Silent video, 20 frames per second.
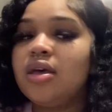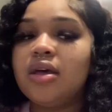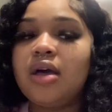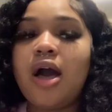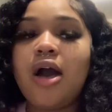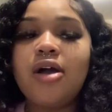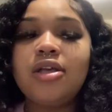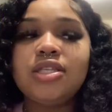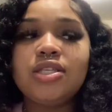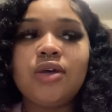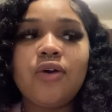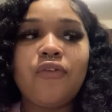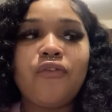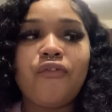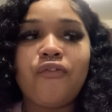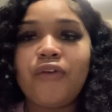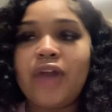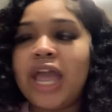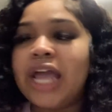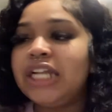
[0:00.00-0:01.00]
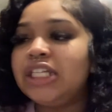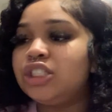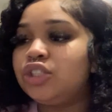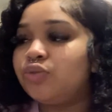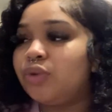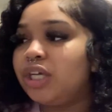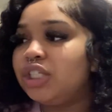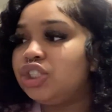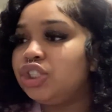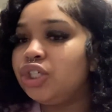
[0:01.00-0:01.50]
Also, Fran
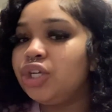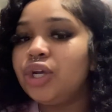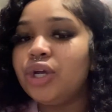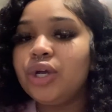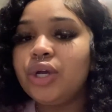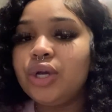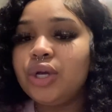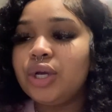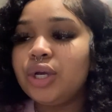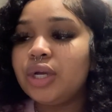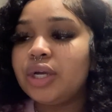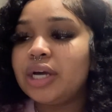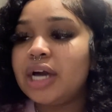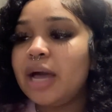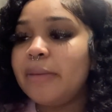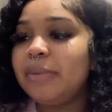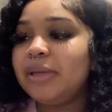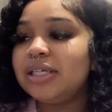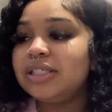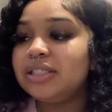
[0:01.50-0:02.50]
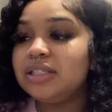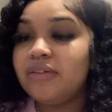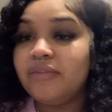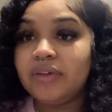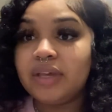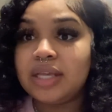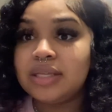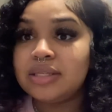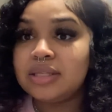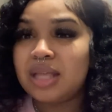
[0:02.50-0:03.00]
Drescher could be a
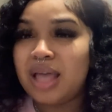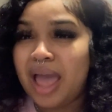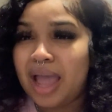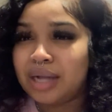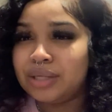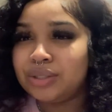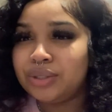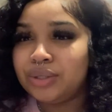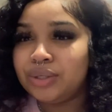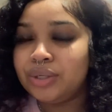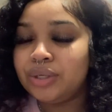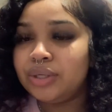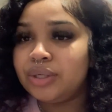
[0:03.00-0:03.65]
significance, the actor.